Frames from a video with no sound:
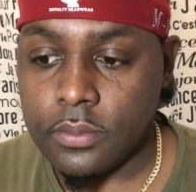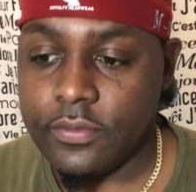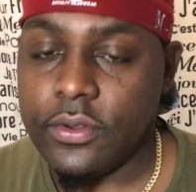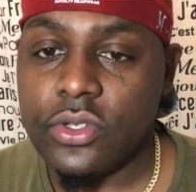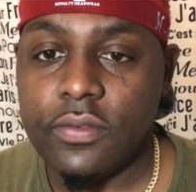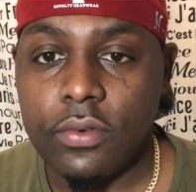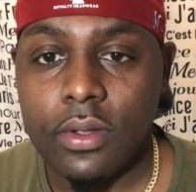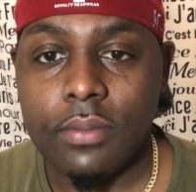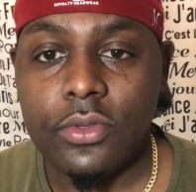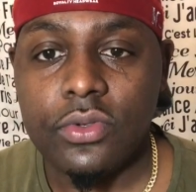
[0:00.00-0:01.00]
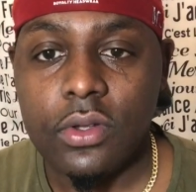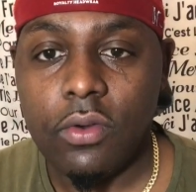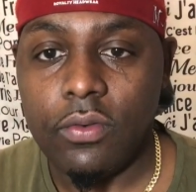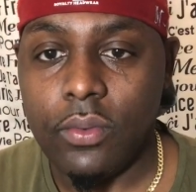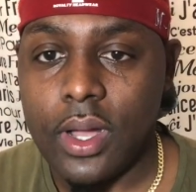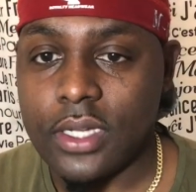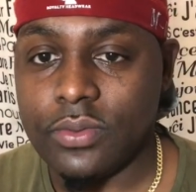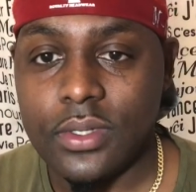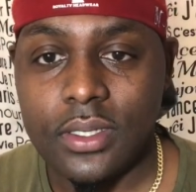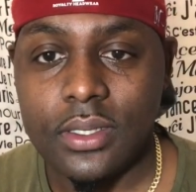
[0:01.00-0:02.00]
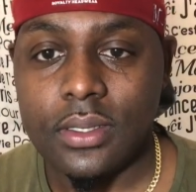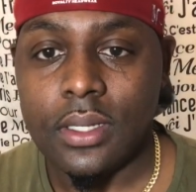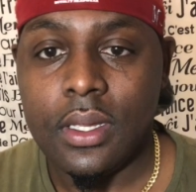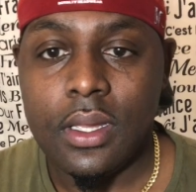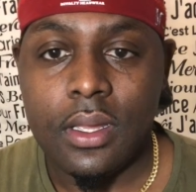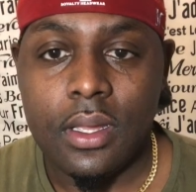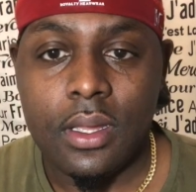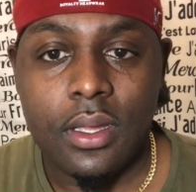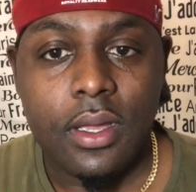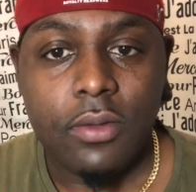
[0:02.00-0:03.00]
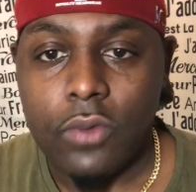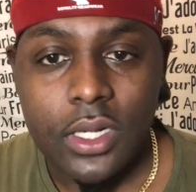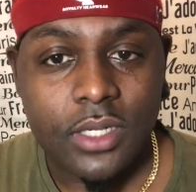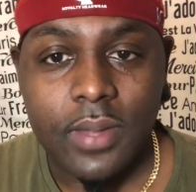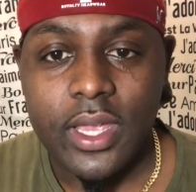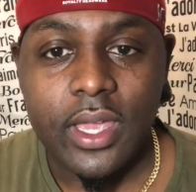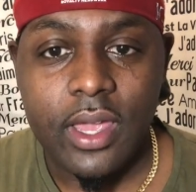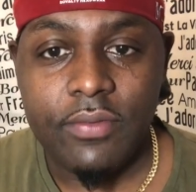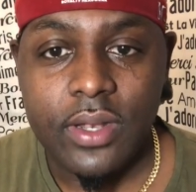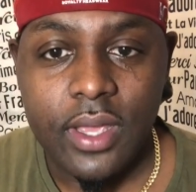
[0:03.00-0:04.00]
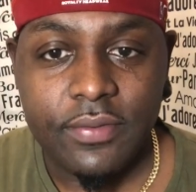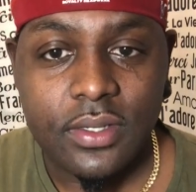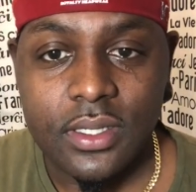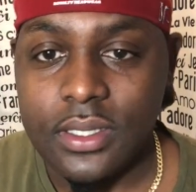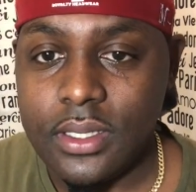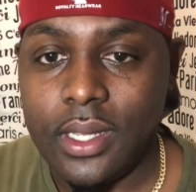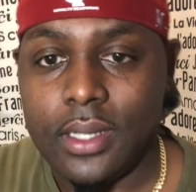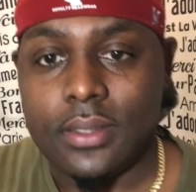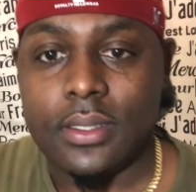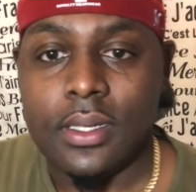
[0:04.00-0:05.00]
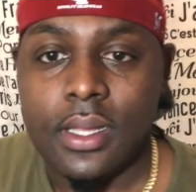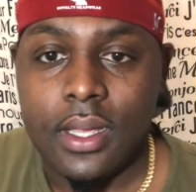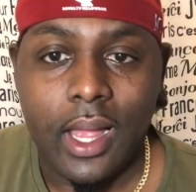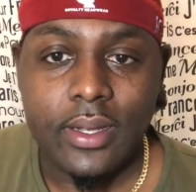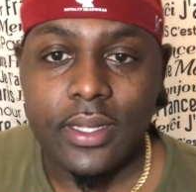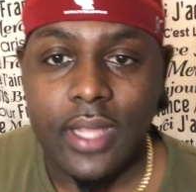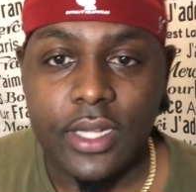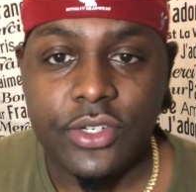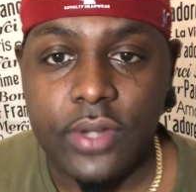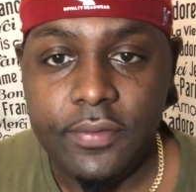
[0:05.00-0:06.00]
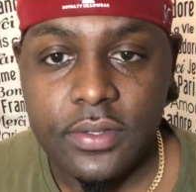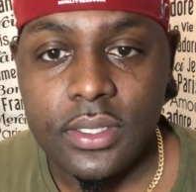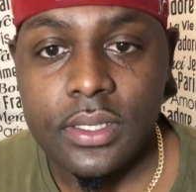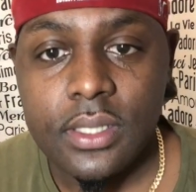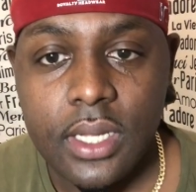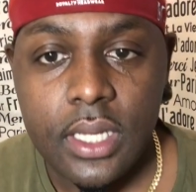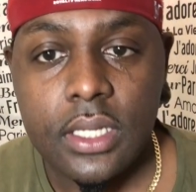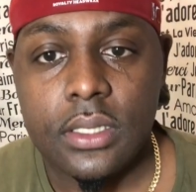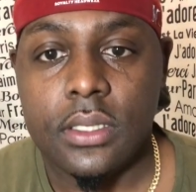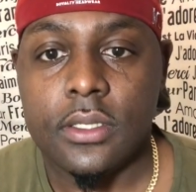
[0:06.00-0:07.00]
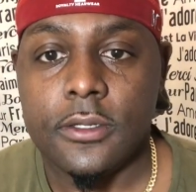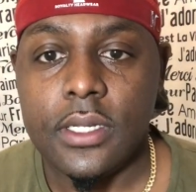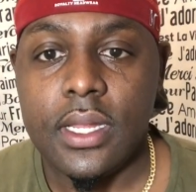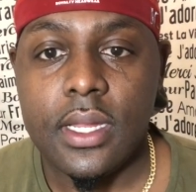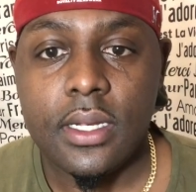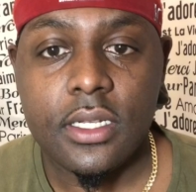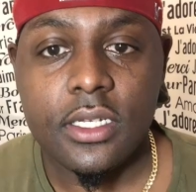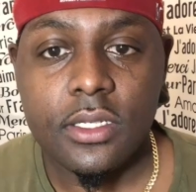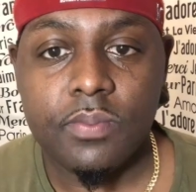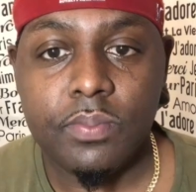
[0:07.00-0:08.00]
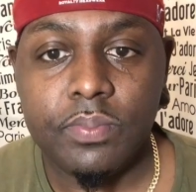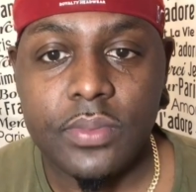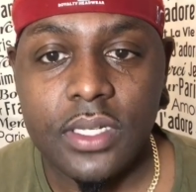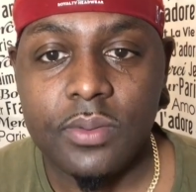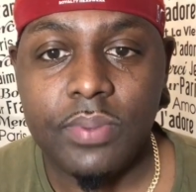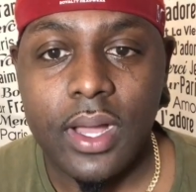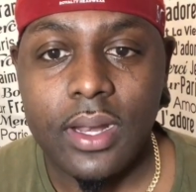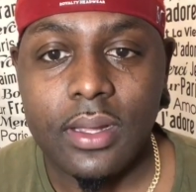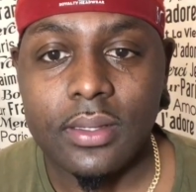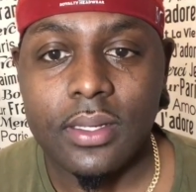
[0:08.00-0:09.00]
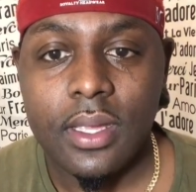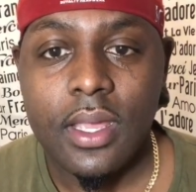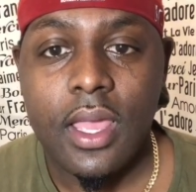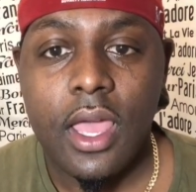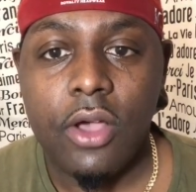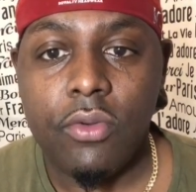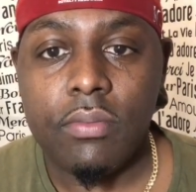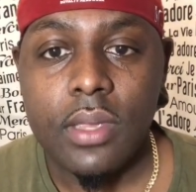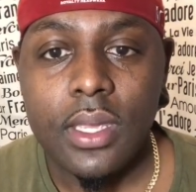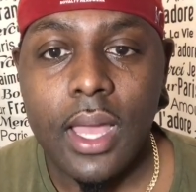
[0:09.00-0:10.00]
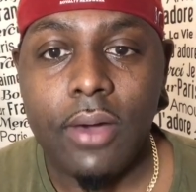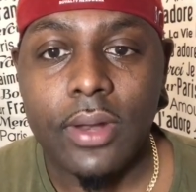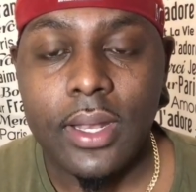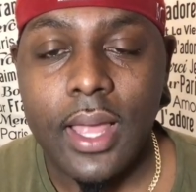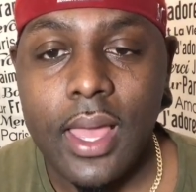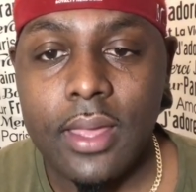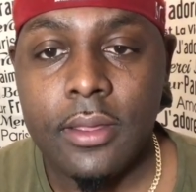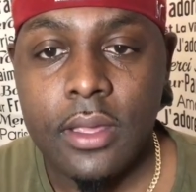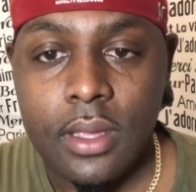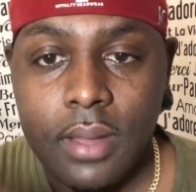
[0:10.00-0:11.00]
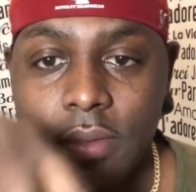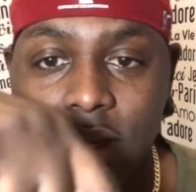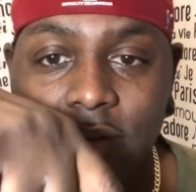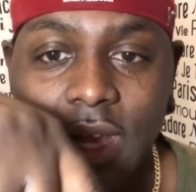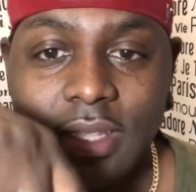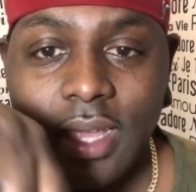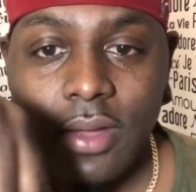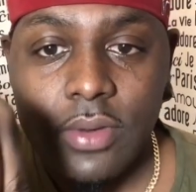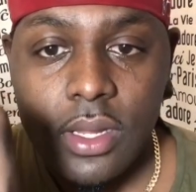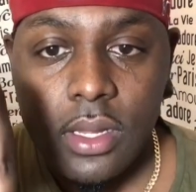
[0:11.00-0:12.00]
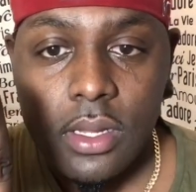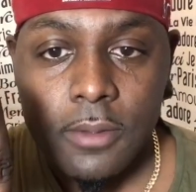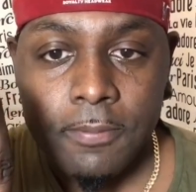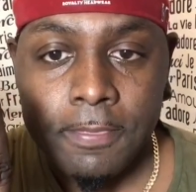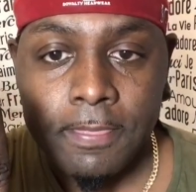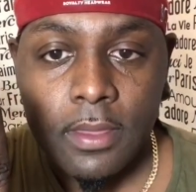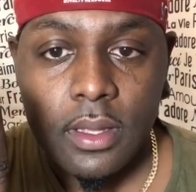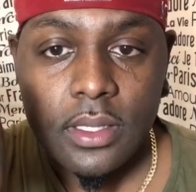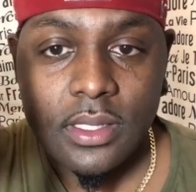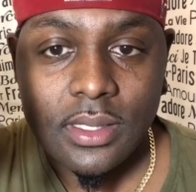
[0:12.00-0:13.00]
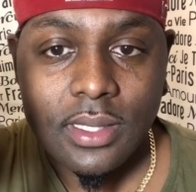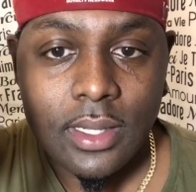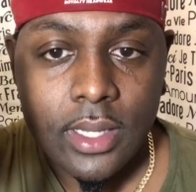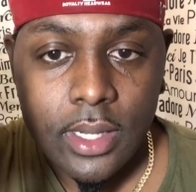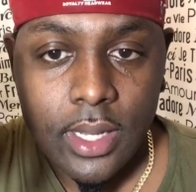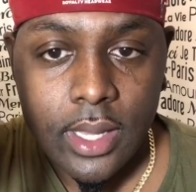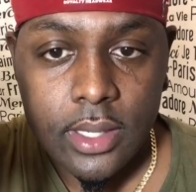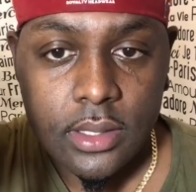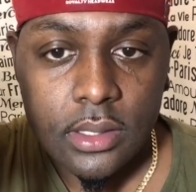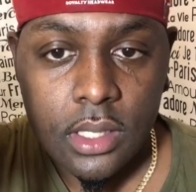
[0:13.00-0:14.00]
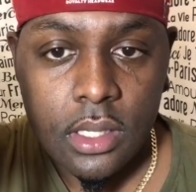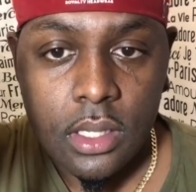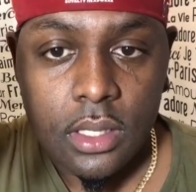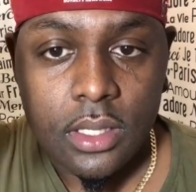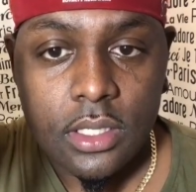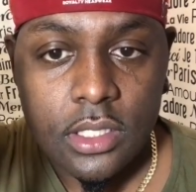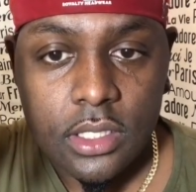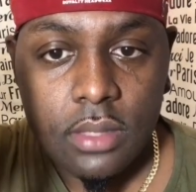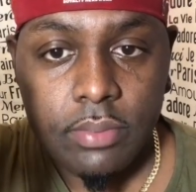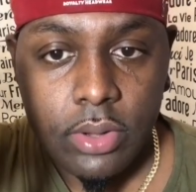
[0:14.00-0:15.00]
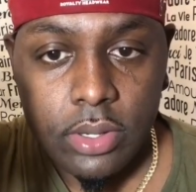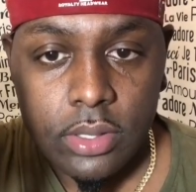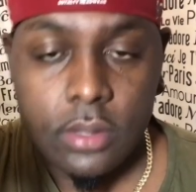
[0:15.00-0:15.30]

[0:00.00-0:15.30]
First of all, I'm using Overwash, which is washing my hair every day for 60 days. I did that straight for 60 days, and this product helped me out a lot. I'm gonna leave that down there. This is the Leonidas conditioning bar.